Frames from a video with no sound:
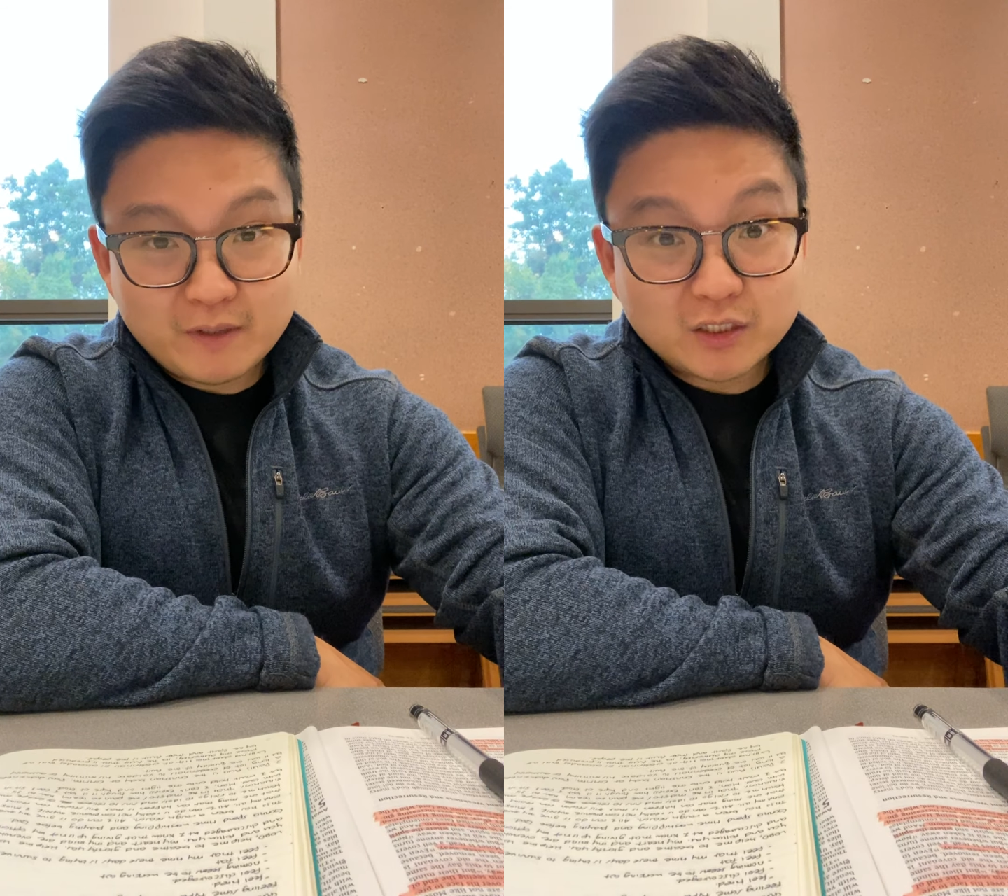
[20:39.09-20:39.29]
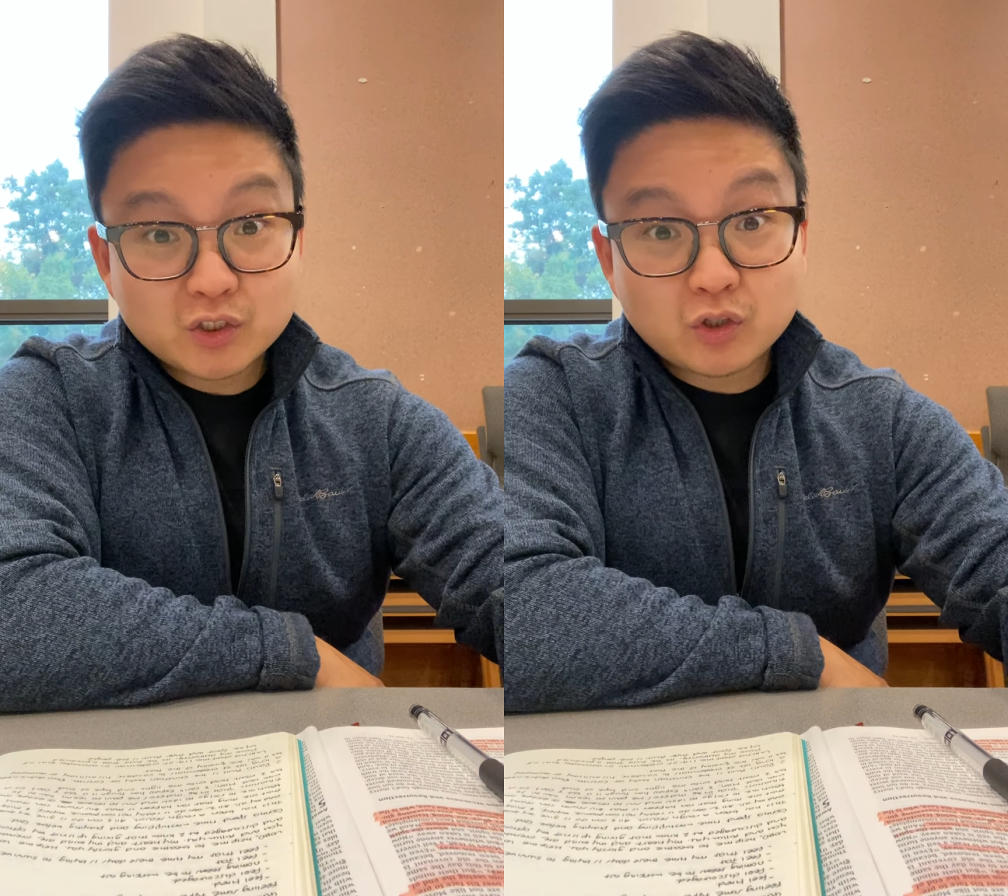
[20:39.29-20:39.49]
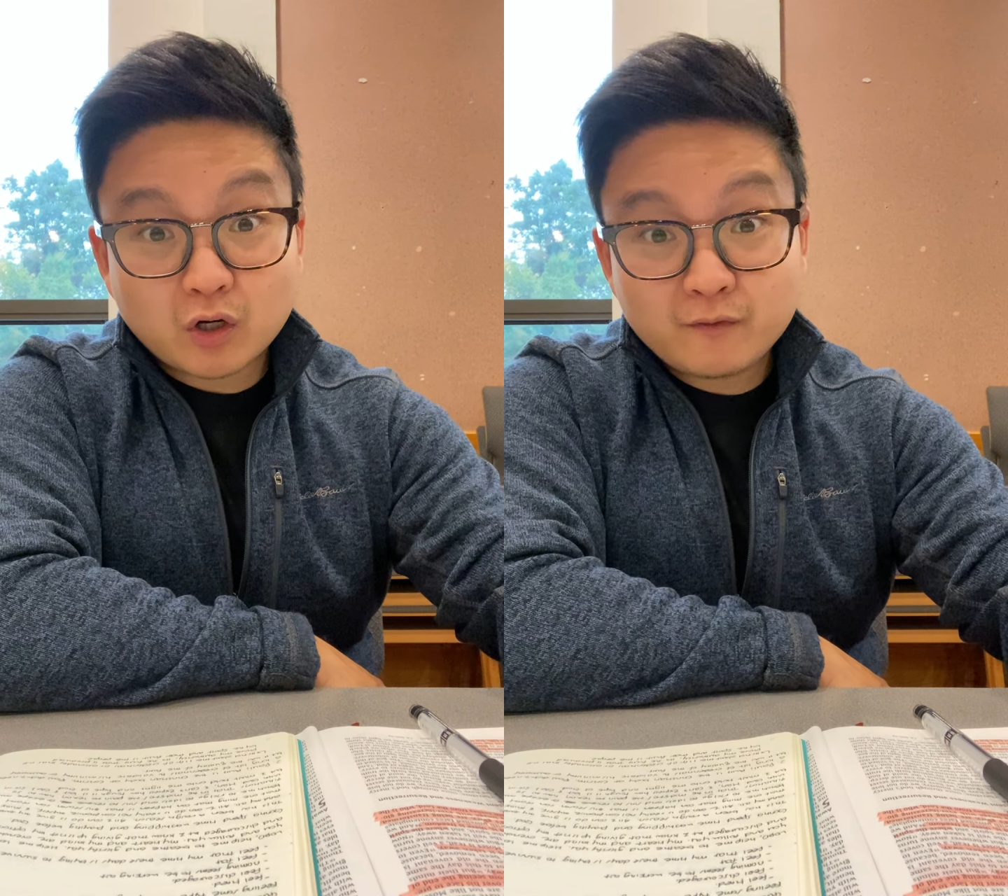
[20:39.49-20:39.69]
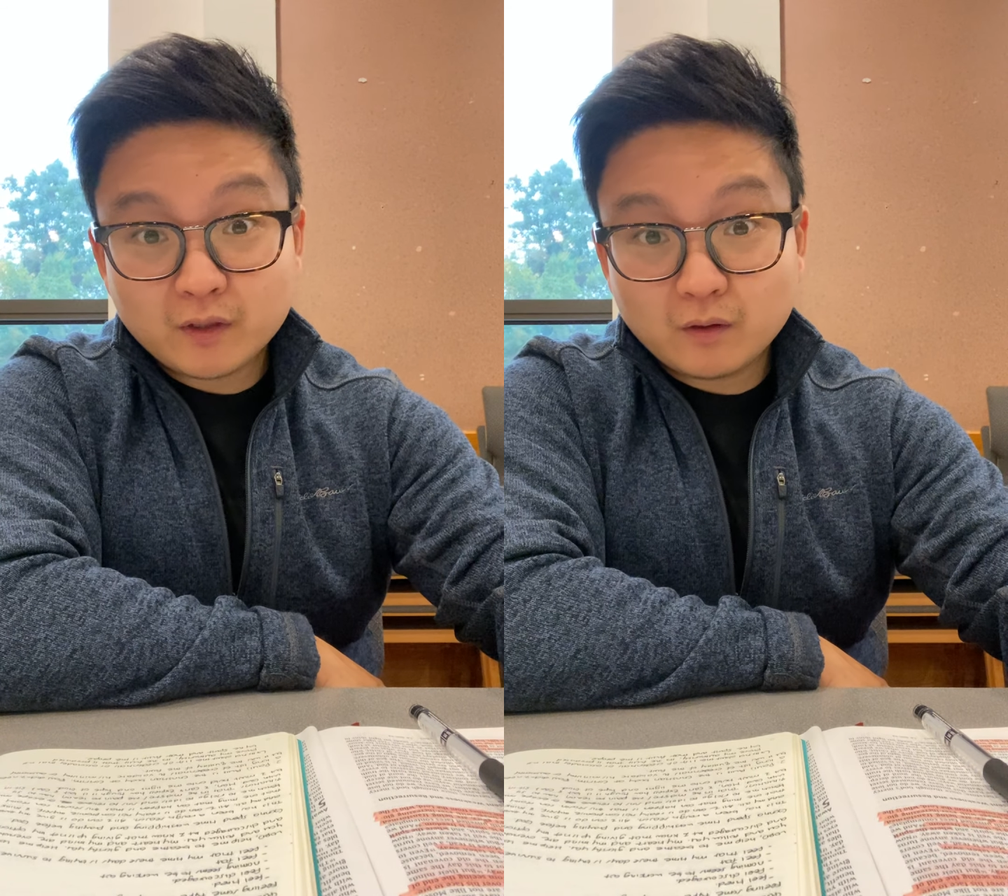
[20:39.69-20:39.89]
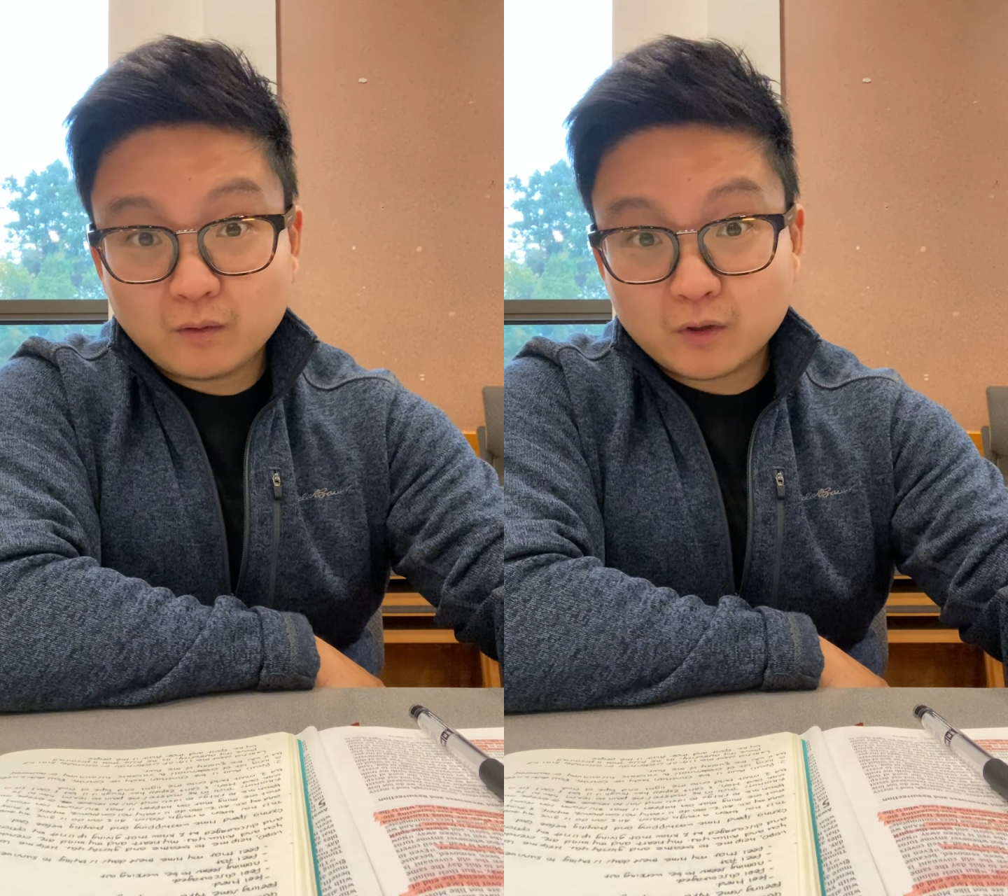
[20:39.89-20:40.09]
means
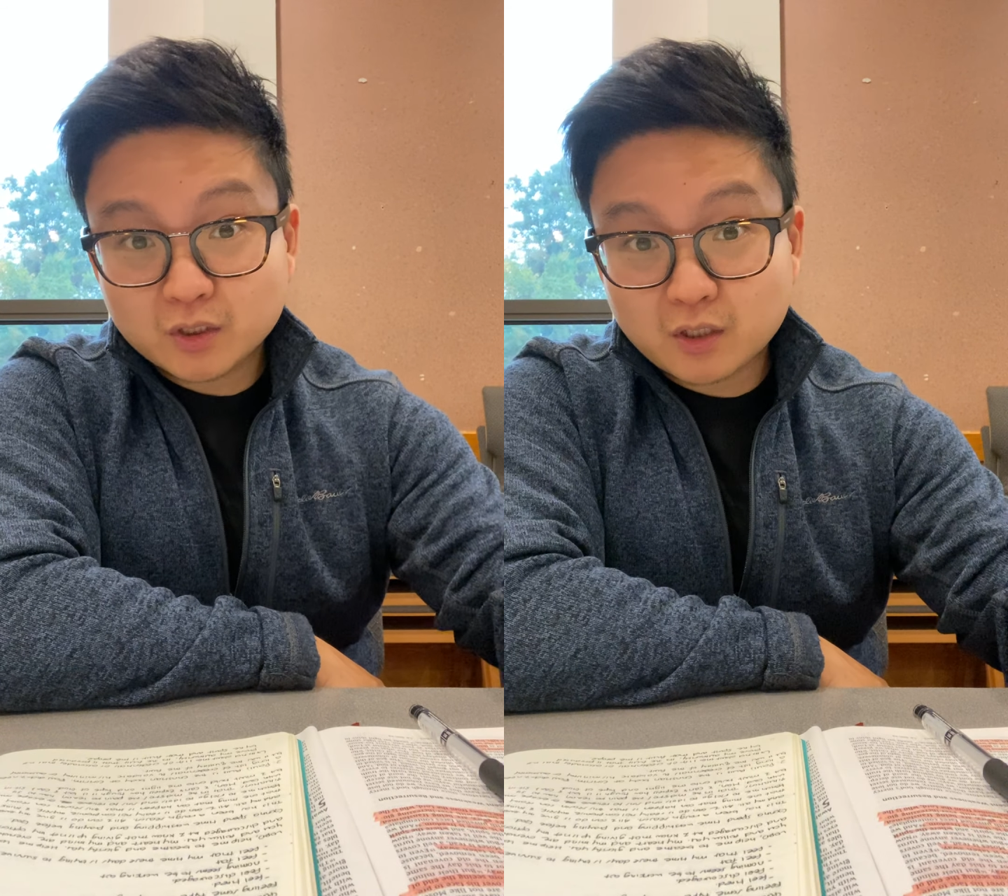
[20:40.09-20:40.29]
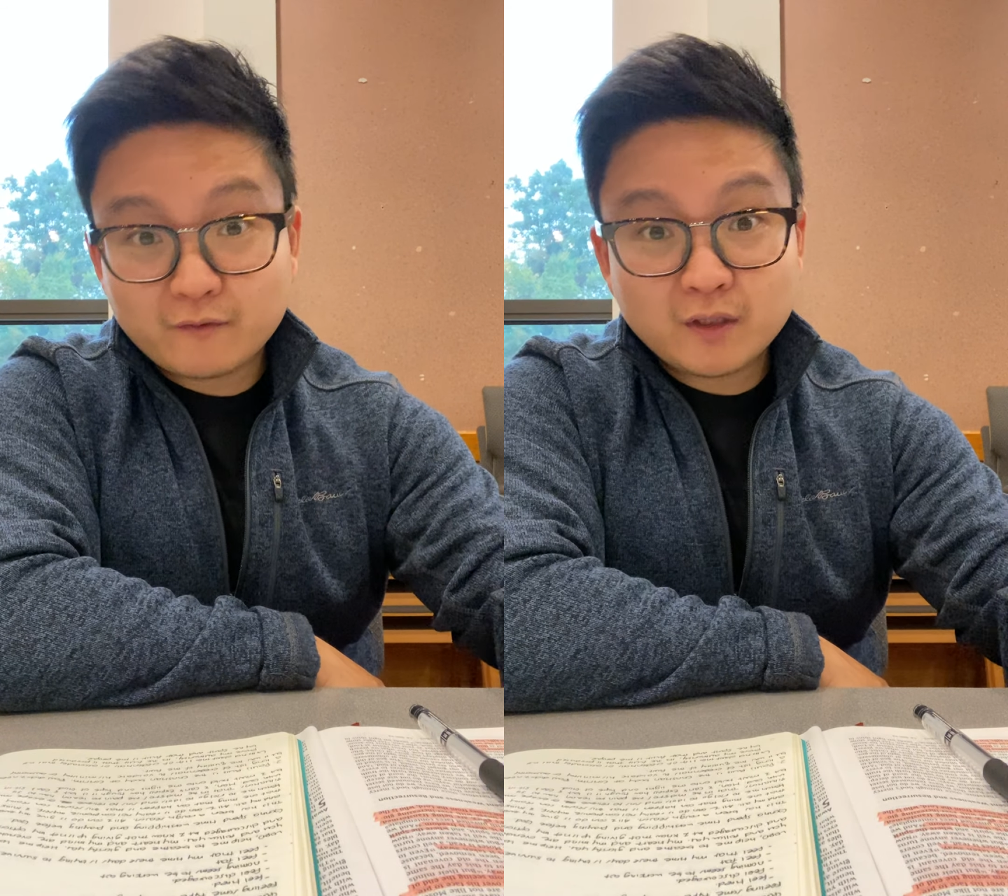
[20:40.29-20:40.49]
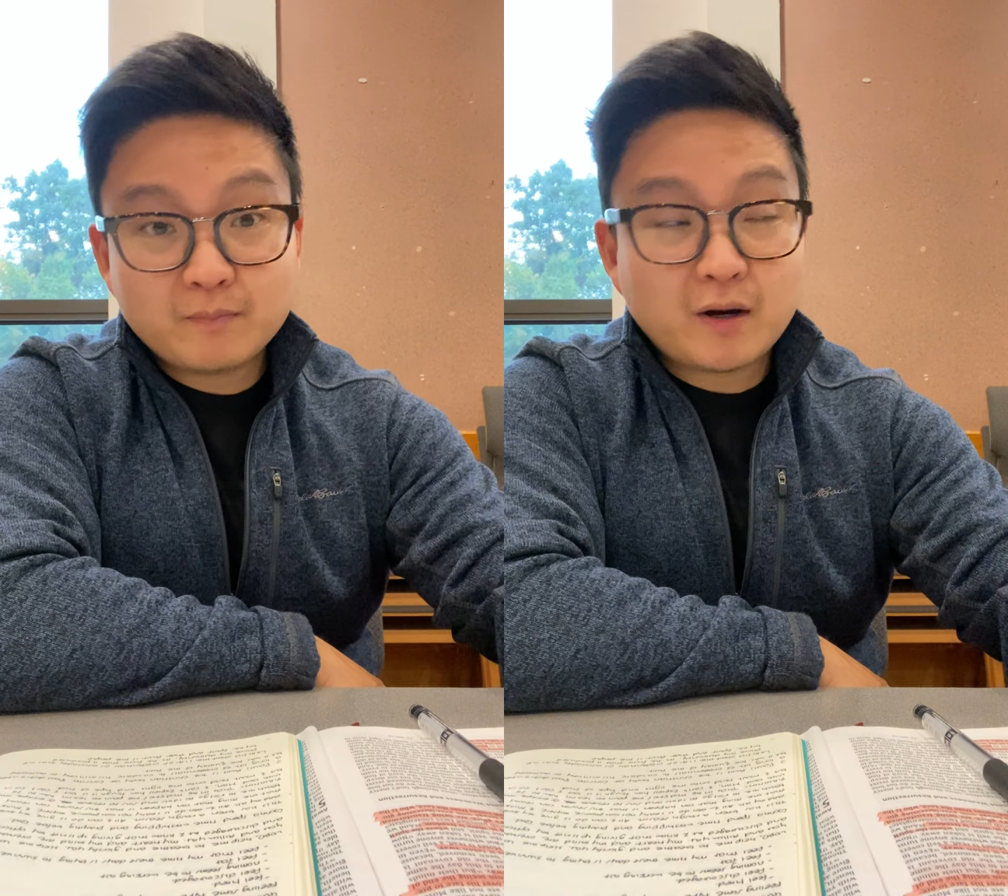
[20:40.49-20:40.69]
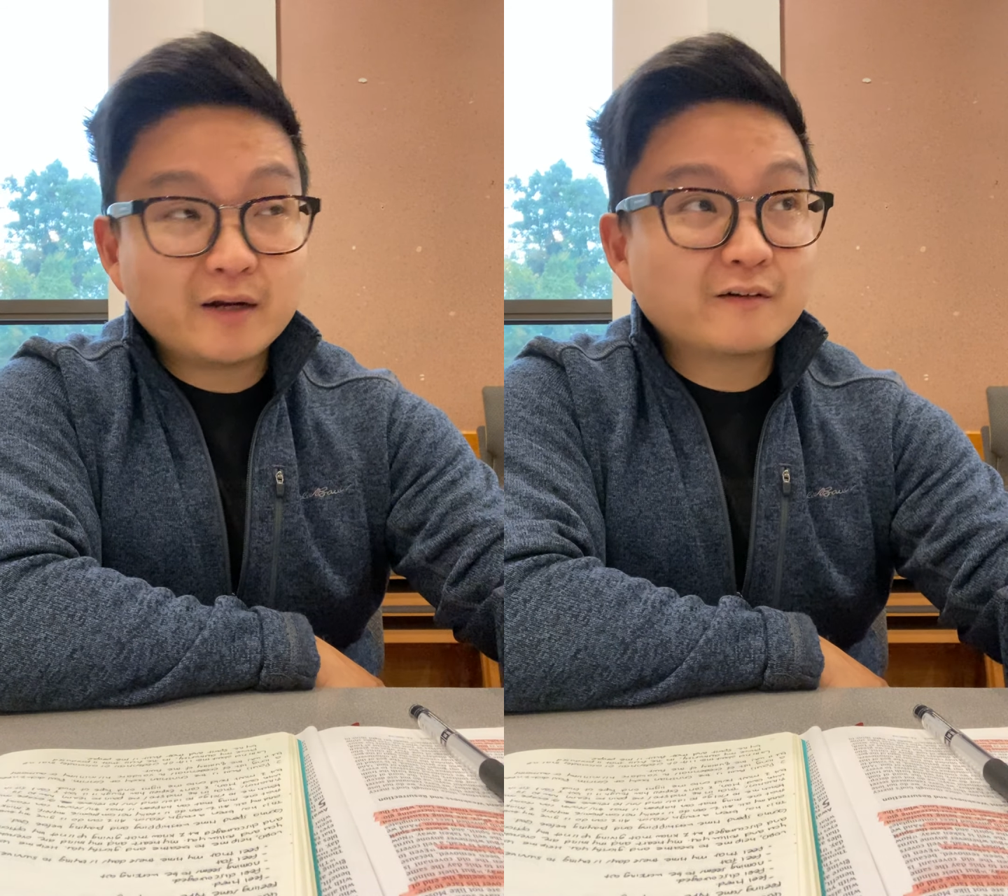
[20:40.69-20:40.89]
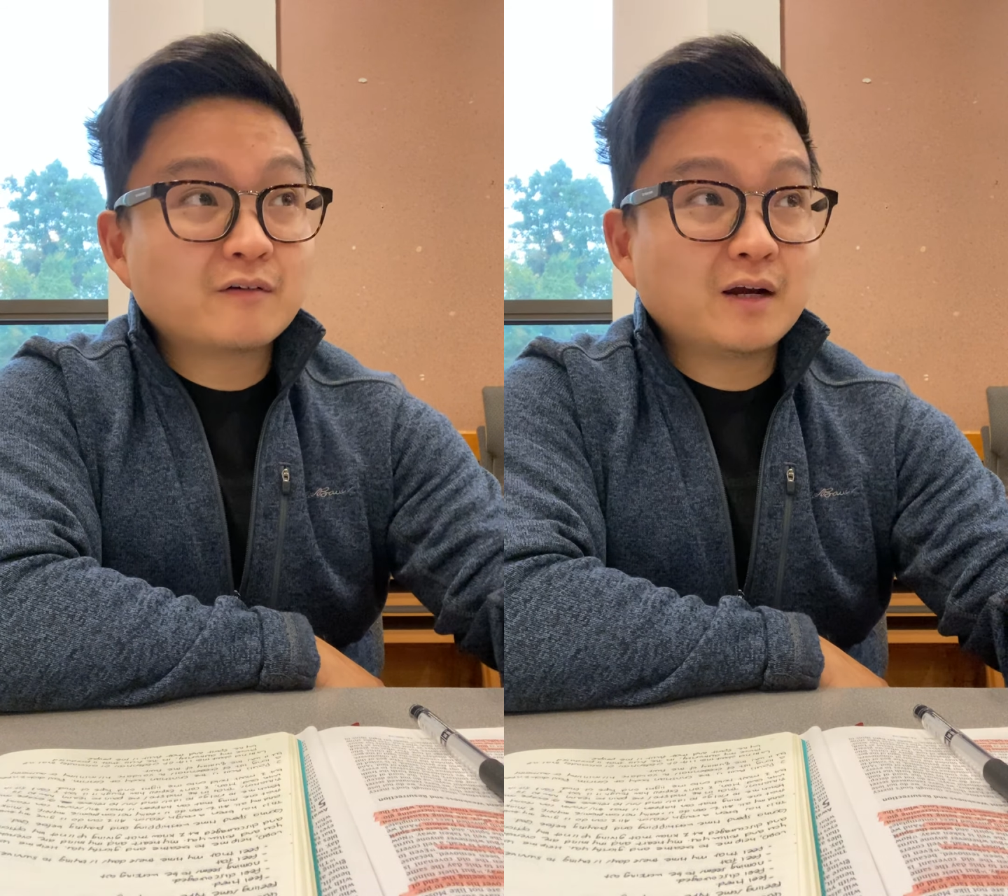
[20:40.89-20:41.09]
serving the Lord, serving the
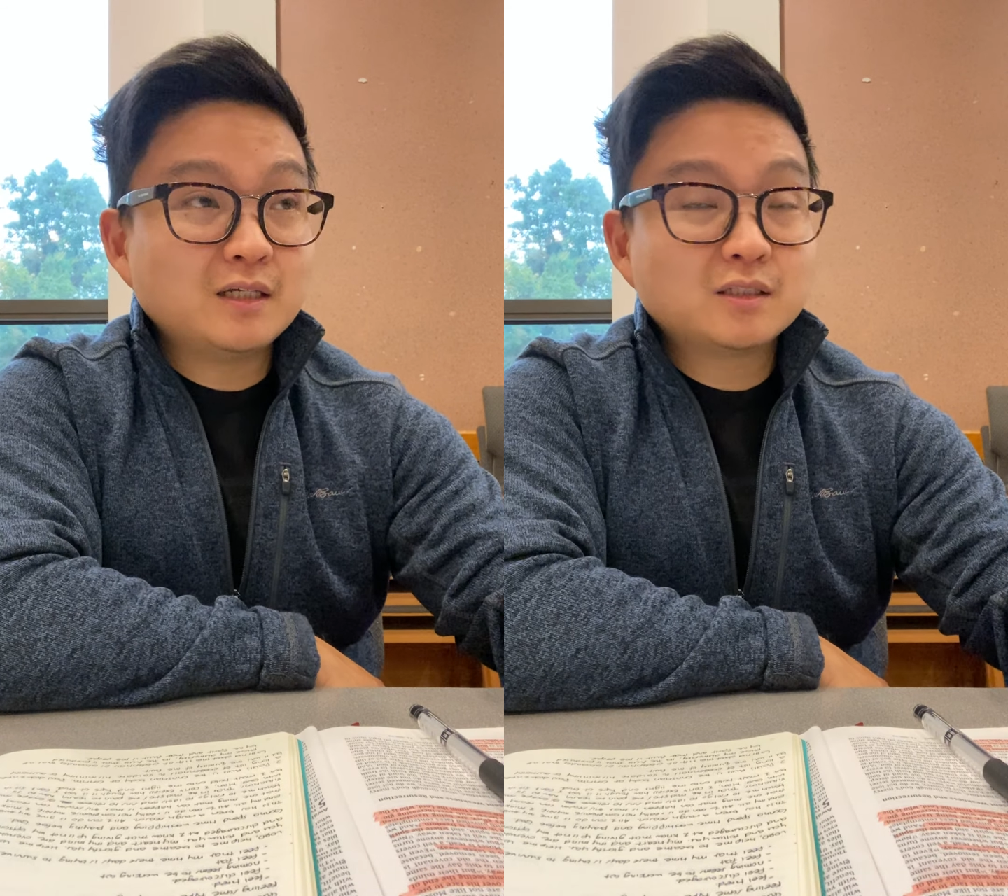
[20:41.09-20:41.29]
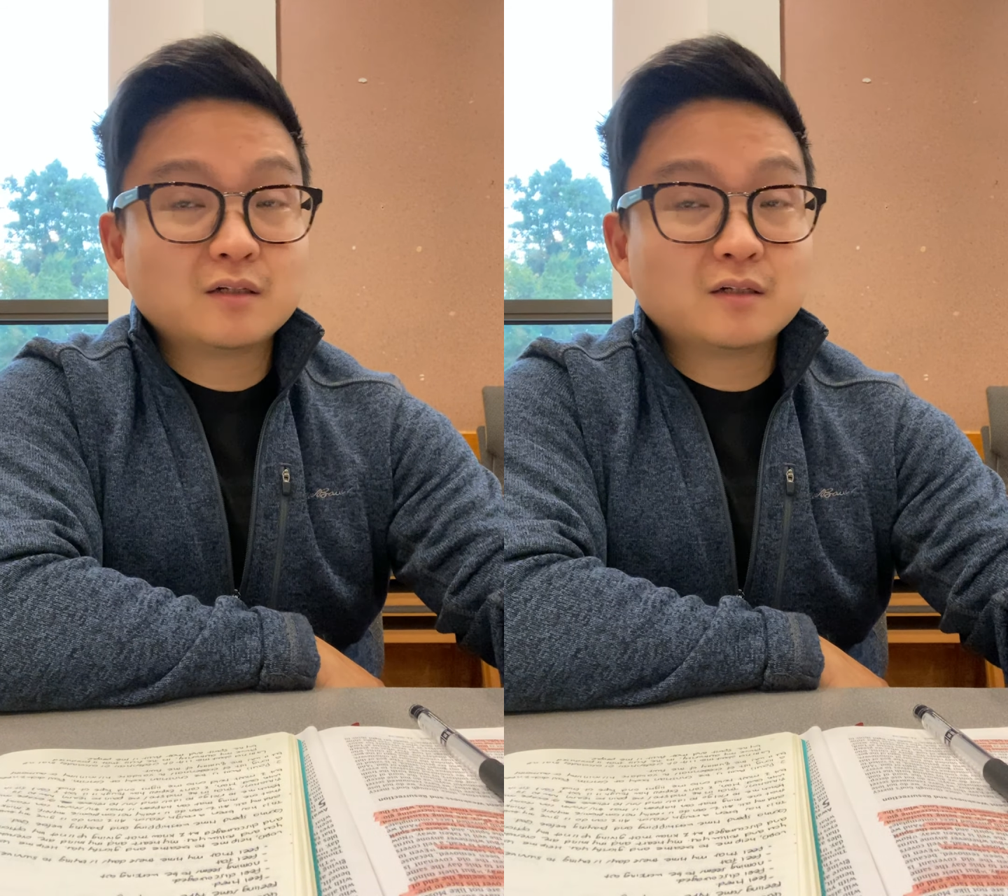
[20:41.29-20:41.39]
body of Christ,